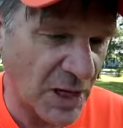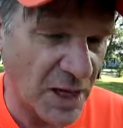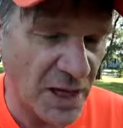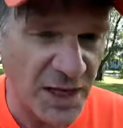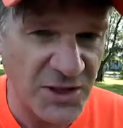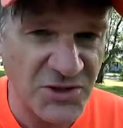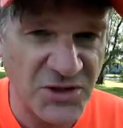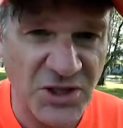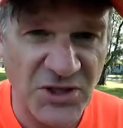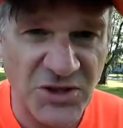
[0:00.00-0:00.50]

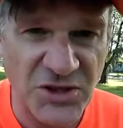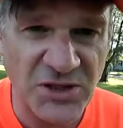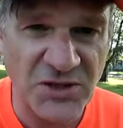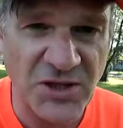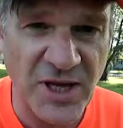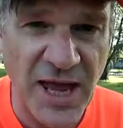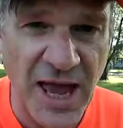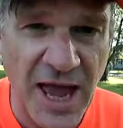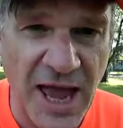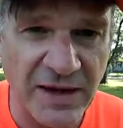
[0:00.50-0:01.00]
It's just that
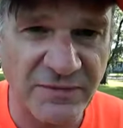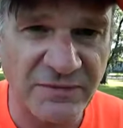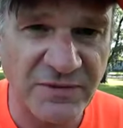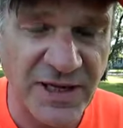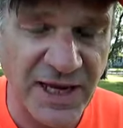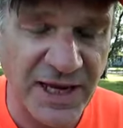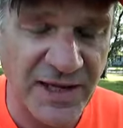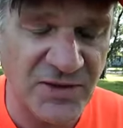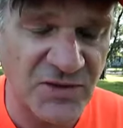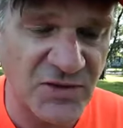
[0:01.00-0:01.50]
they have
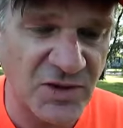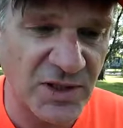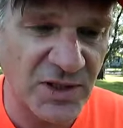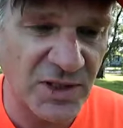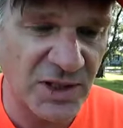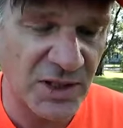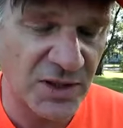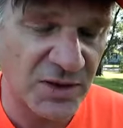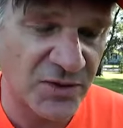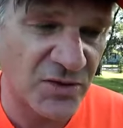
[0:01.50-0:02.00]

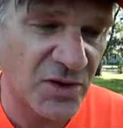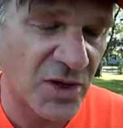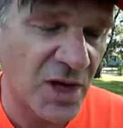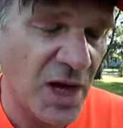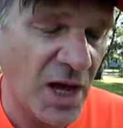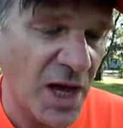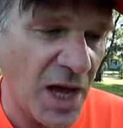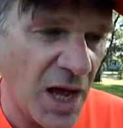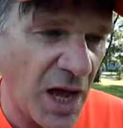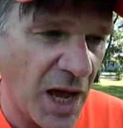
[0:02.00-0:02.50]
densities.
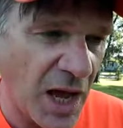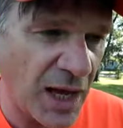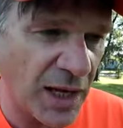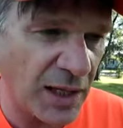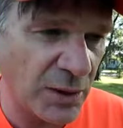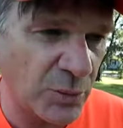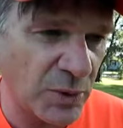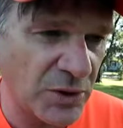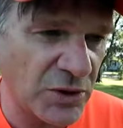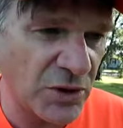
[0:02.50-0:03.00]

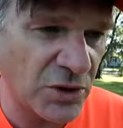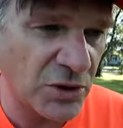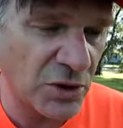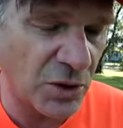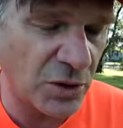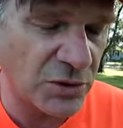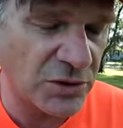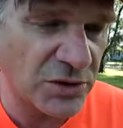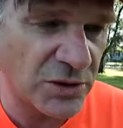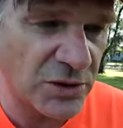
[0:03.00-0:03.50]
And when you
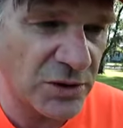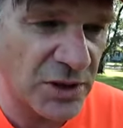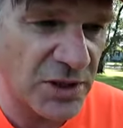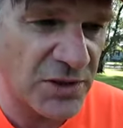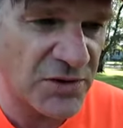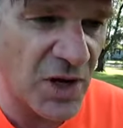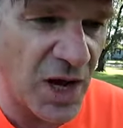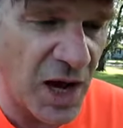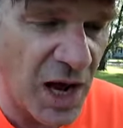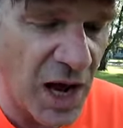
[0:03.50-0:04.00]
go to
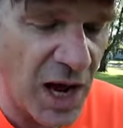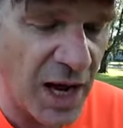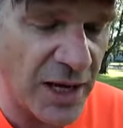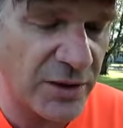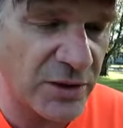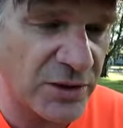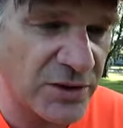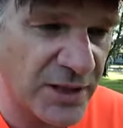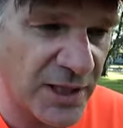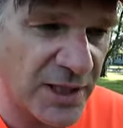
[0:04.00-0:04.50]
these
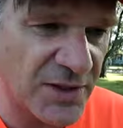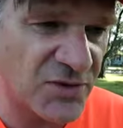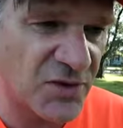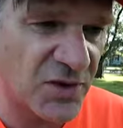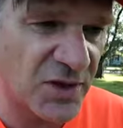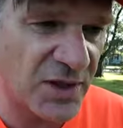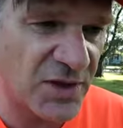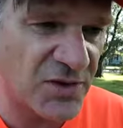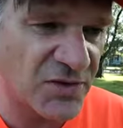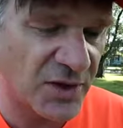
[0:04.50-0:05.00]
higher
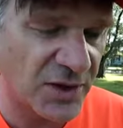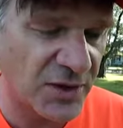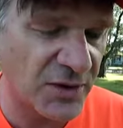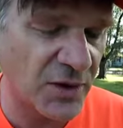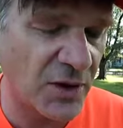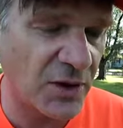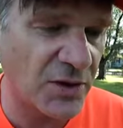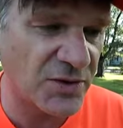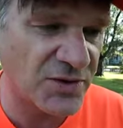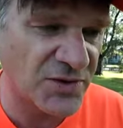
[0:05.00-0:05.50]
densities in
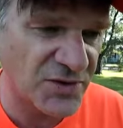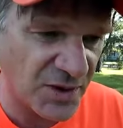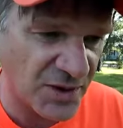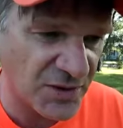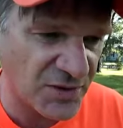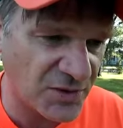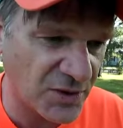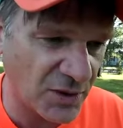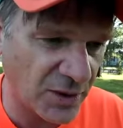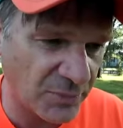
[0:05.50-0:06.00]
their
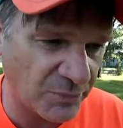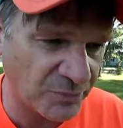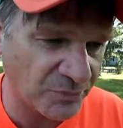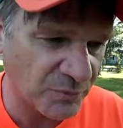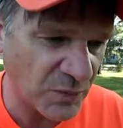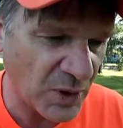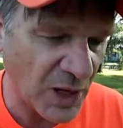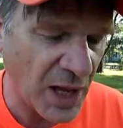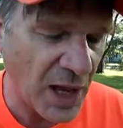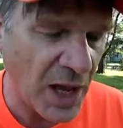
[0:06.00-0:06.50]
system,
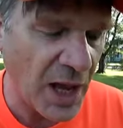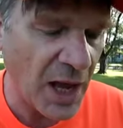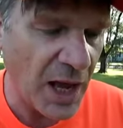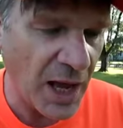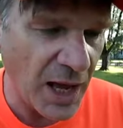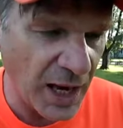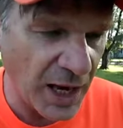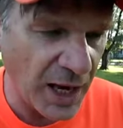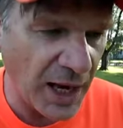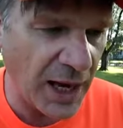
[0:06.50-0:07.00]

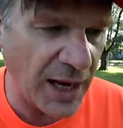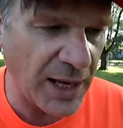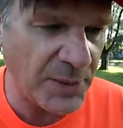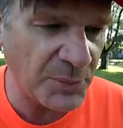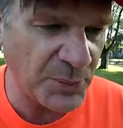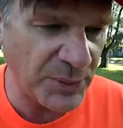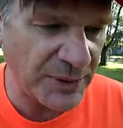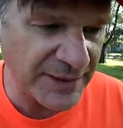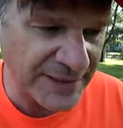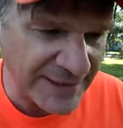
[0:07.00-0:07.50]
I
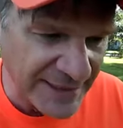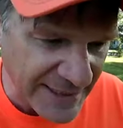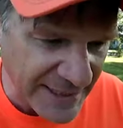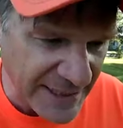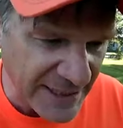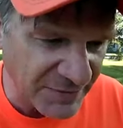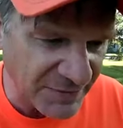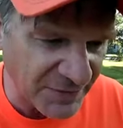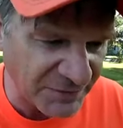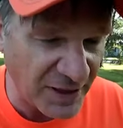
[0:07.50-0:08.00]

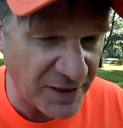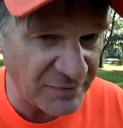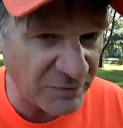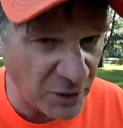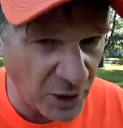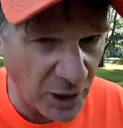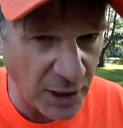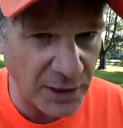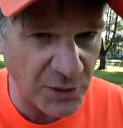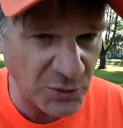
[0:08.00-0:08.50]
believe, if I've
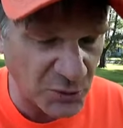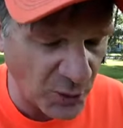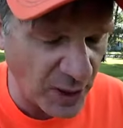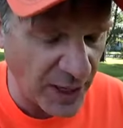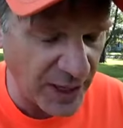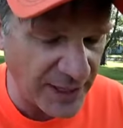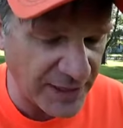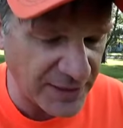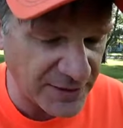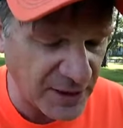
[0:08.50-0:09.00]
got it
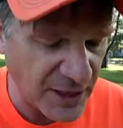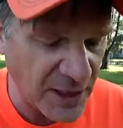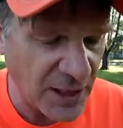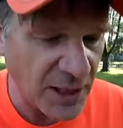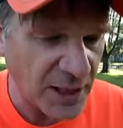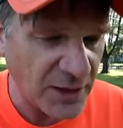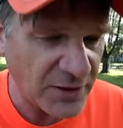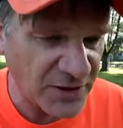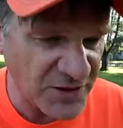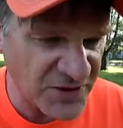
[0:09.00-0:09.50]
right,
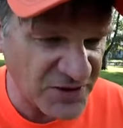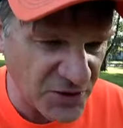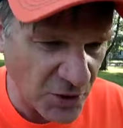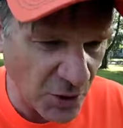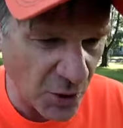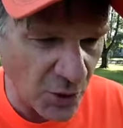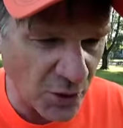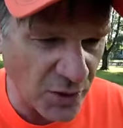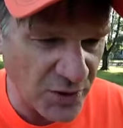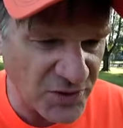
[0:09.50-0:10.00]
the
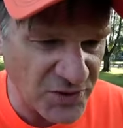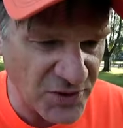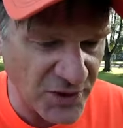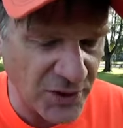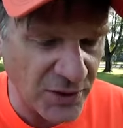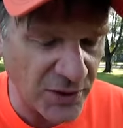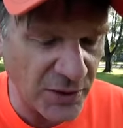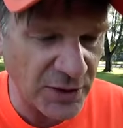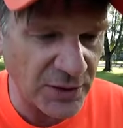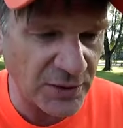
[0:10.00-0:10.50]
souls
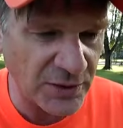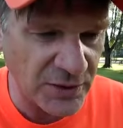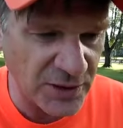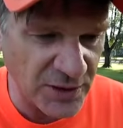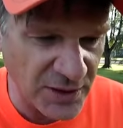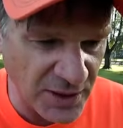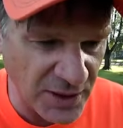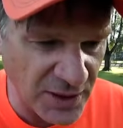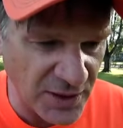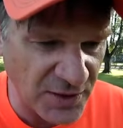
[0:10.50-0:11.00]
that are in
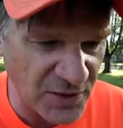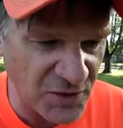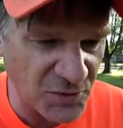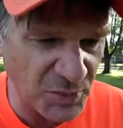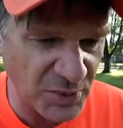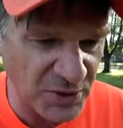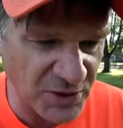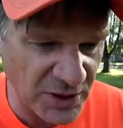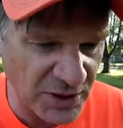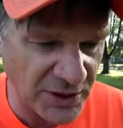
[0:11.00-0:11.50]
these
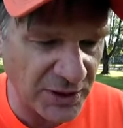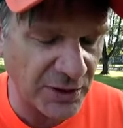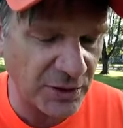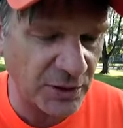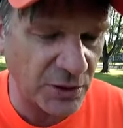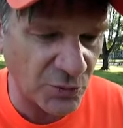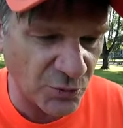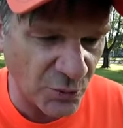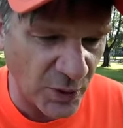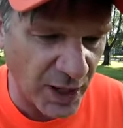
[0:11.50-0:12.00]

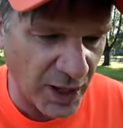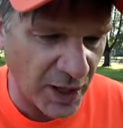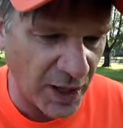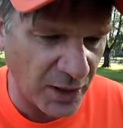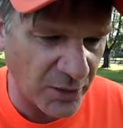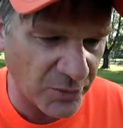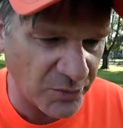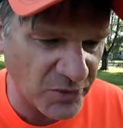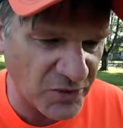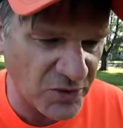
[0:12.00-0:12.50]
particular
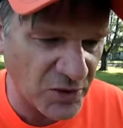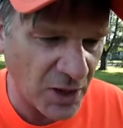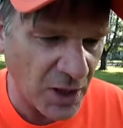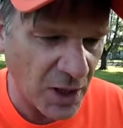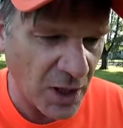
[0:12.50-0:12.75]
realms